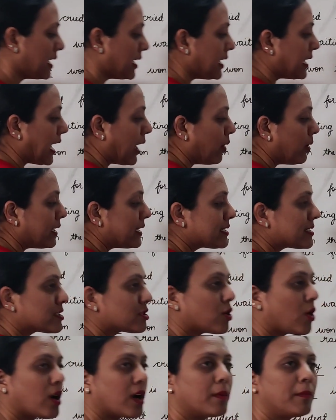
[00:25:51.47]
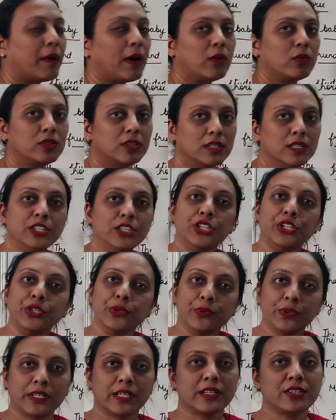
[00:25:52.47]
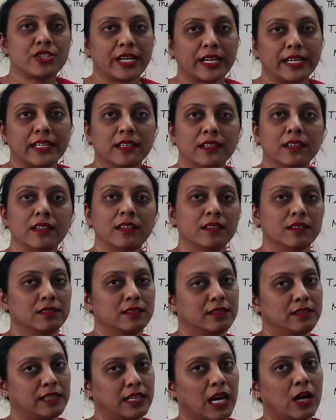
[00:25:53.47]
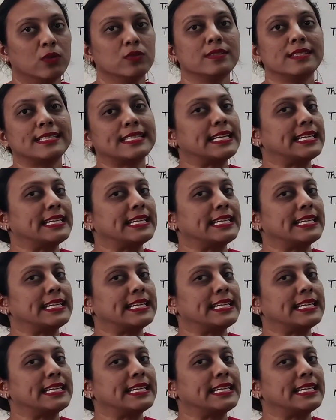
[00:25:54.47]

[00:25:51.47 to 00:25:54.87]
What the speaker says: Now let's talk about the neuter gender noun